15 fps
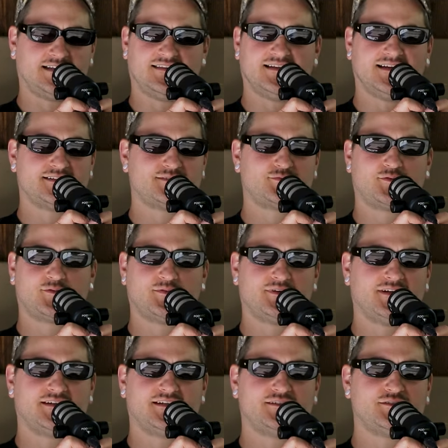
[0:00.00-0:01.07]
And that's where
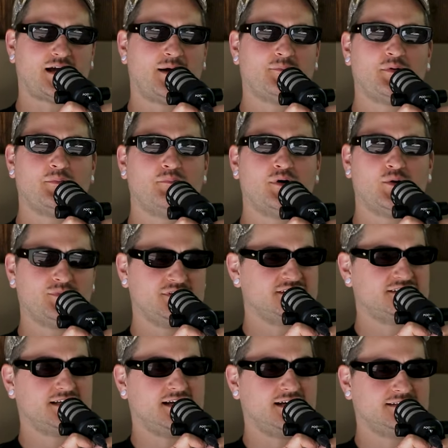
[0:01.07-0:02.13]
we end it. I'm a
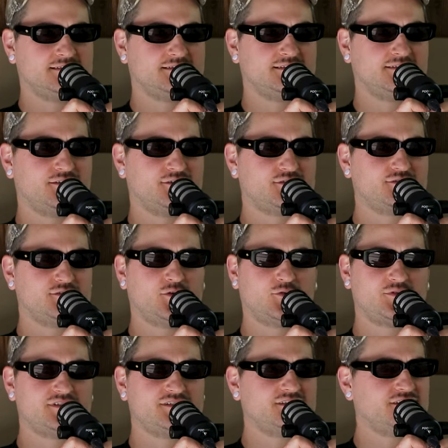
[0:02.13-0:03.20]
moments guy. There's no
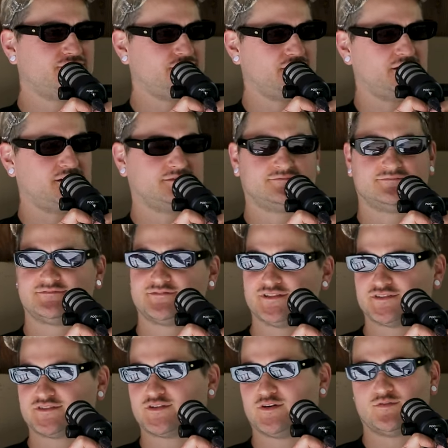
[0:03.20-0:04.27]
reason to fail.
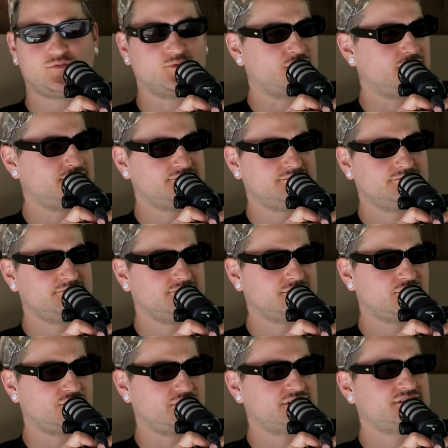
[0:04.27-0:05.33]
Just go for it.
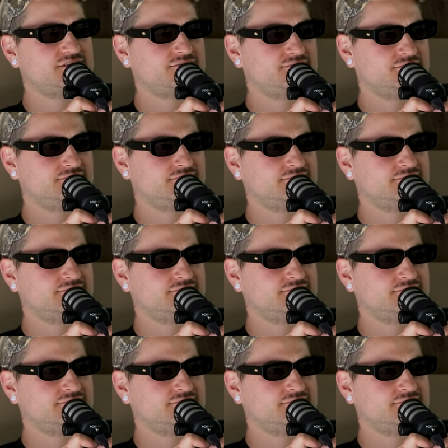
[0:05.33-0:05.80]
Chris?